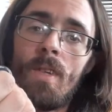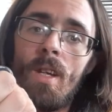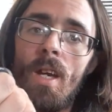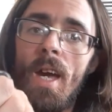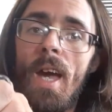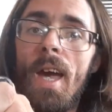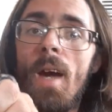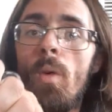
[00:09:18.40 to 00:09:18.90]

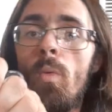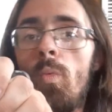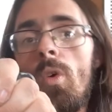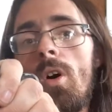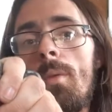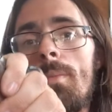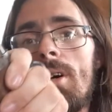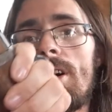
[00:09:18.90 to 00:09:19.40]
at
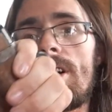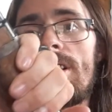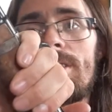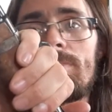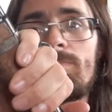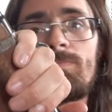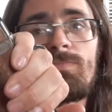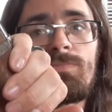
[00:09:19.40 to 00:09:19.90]

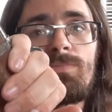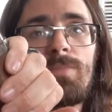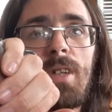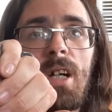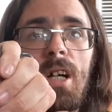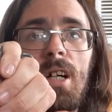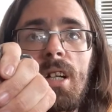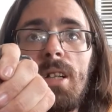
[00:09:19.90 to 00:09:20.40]
Walmart,
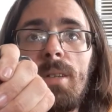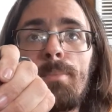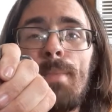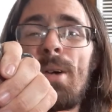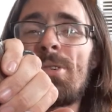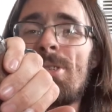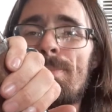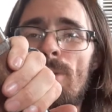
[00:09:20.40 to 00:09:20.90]

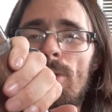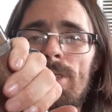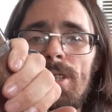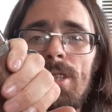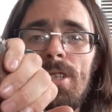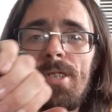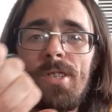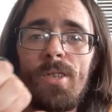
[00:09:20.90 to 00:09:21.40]
most sporting
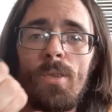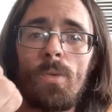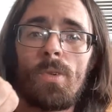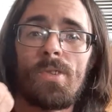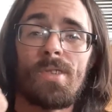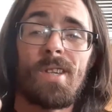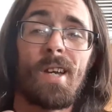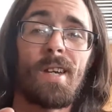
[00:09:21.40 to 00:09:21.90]
goods
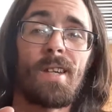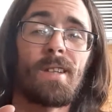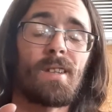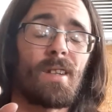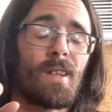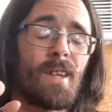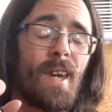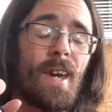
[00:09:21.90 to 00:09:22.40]
stores like
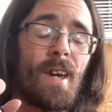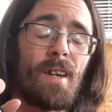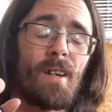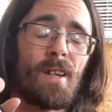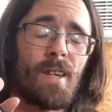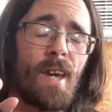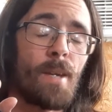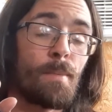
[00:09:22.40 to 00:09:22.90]

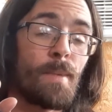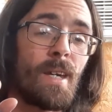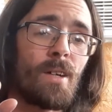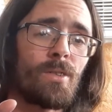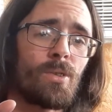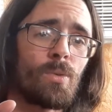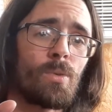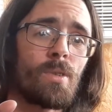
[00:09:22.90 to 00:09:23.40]
Academy
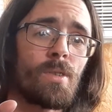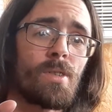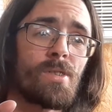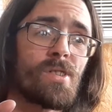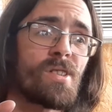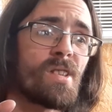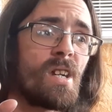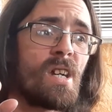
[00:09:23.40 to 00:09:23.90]

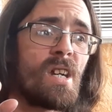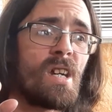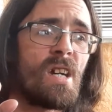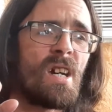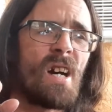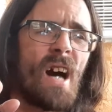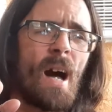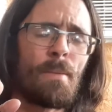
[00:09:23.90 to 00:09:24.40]
Outdoors.
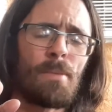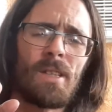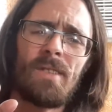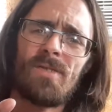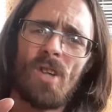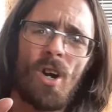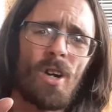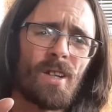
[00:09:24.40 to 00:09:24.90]
I
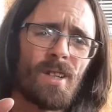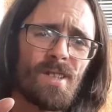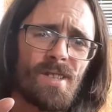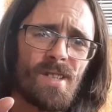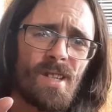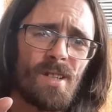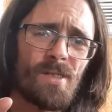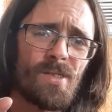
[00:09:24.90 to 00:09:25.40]
believe Target
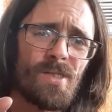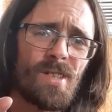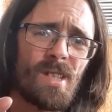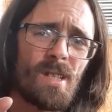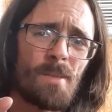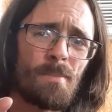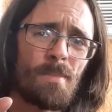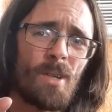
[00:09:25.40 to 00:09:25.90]
sells
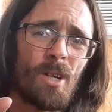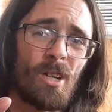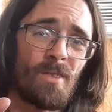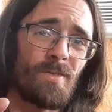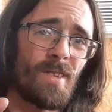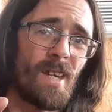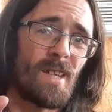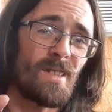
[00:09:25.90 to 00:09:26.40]
them, or
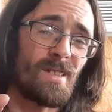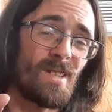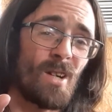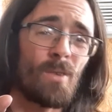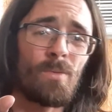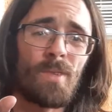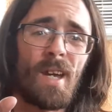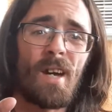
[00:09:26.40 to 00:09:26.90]
if they
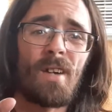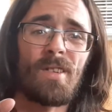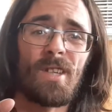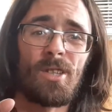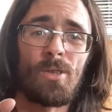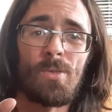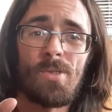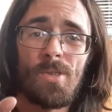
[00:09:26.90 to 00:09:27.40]
don't now, they
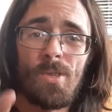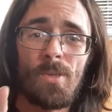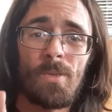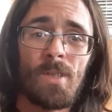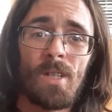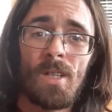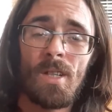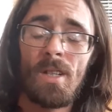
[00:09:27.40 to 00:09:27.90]
used to.
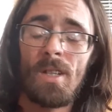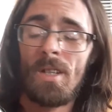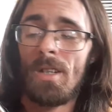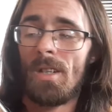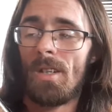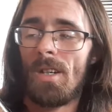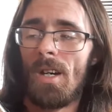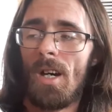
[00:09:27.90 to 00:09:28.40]

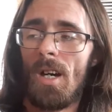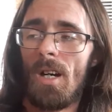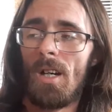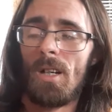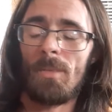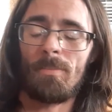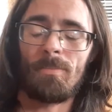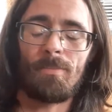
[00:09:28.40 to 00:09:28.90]

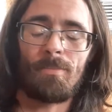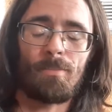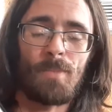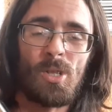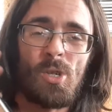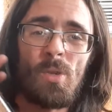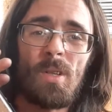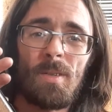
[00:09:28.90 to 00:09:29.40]

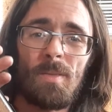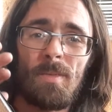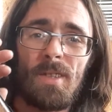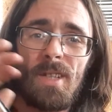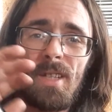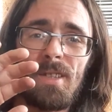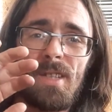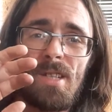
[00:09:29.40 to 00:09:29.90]
But you can
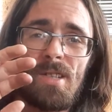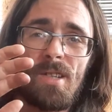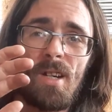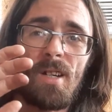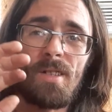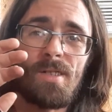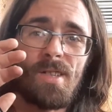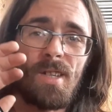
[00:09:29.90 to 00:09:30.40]
get these
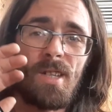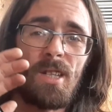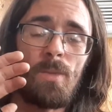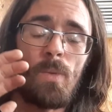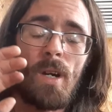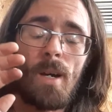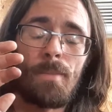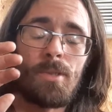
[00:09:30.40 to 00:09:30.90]
guns
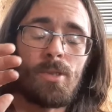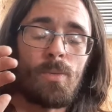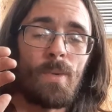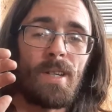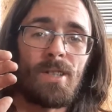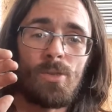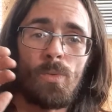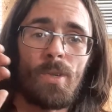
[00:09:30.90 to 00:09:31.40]
anywhere
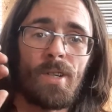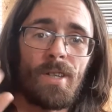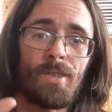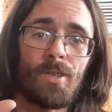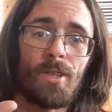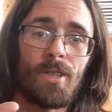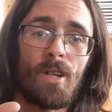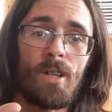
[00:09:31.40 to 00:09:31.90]
between $20 and
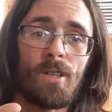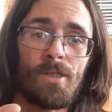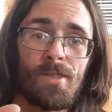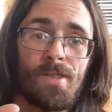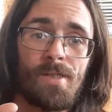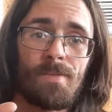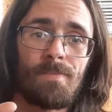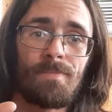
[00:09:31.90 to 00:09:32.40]

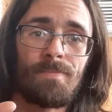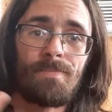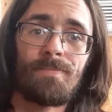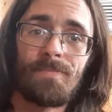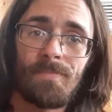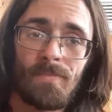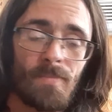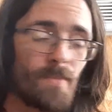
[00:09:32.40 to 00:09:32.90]
$30.
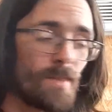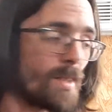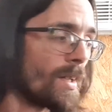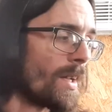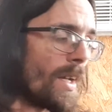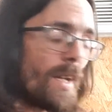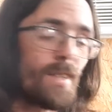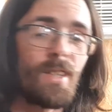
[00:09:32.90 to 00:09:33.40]

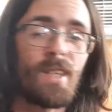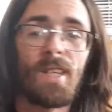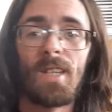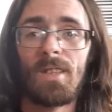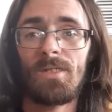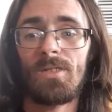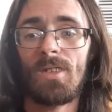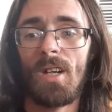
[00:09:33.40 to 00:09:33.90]
And
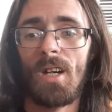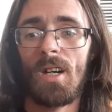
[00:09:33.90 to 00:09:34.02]
then